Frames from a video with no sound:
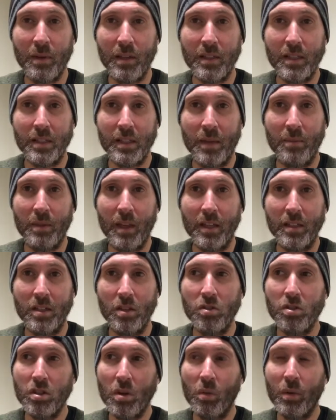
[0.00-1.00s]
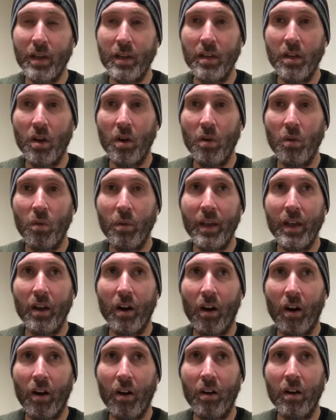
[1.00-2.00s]
the same thing too. So we know we
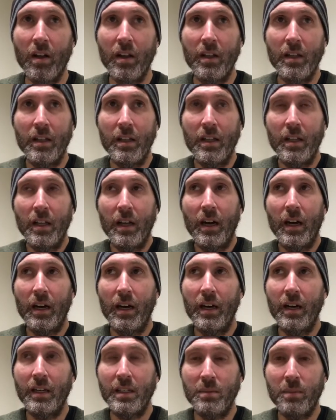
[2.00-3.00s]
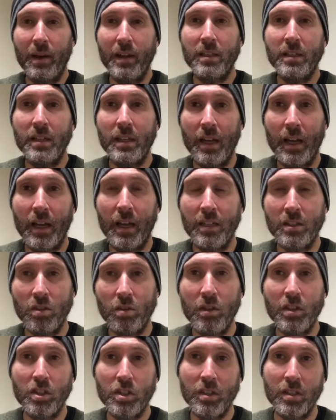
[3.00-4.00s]
are expected as
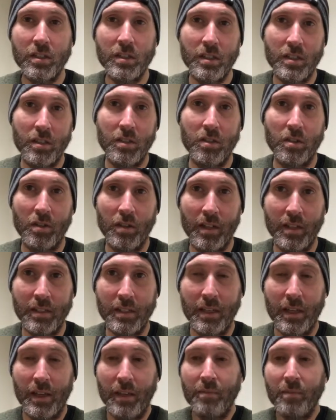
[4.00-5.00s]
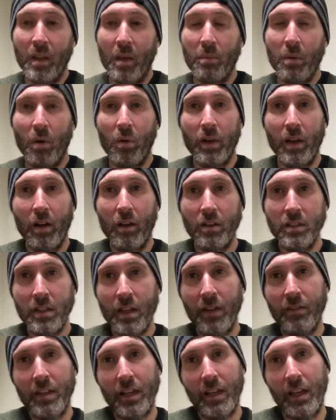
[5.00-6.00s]
Christians to do this. But we also
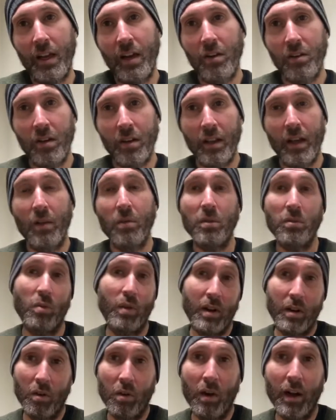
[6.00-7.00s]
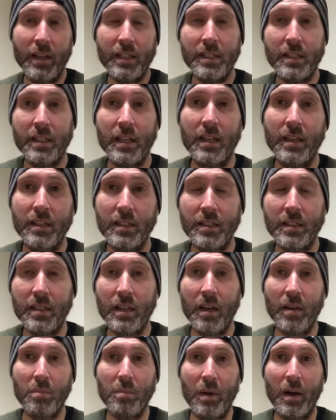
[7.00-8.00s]
have to counter that with what Christ says
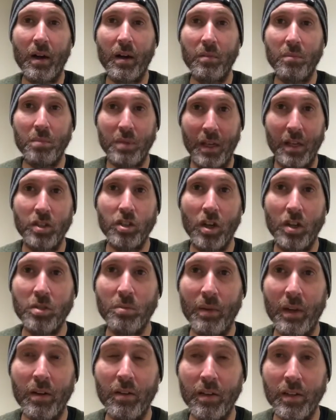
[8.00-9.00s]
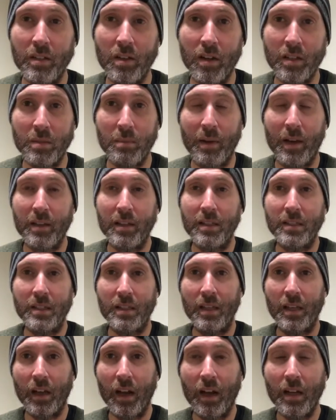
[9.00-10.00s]
about being judgmental. He talks about this in
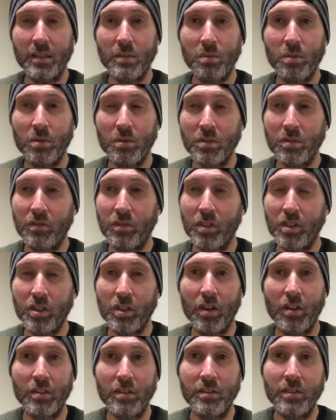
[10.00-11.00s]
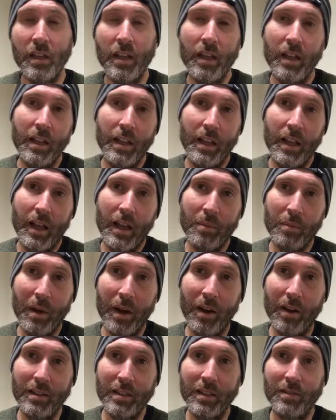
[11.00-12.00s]
the Gospels for certain,
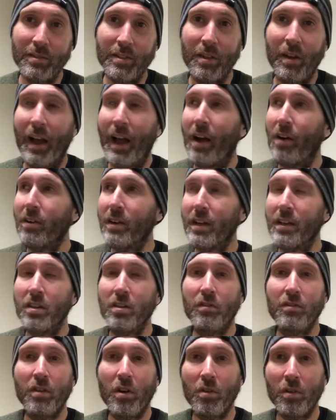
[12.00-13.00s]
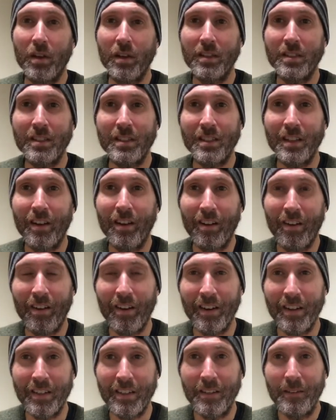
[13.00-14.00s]
about how can you focus
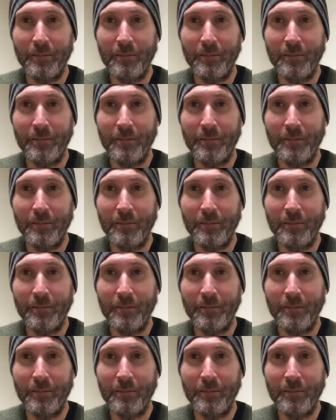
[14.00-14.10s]
on